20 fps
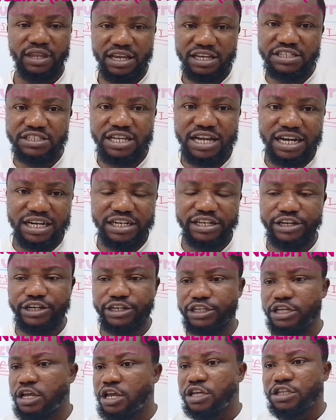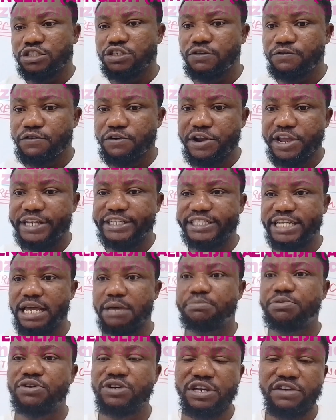Is that clear? So, for
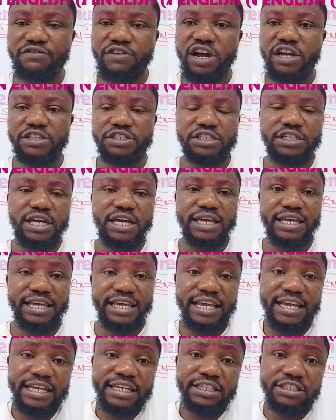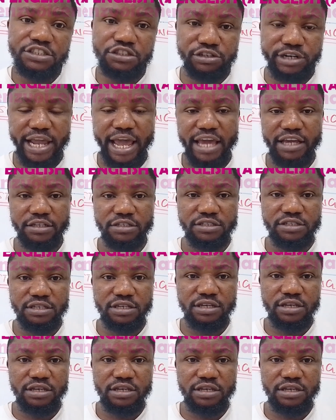example, if I say intricate,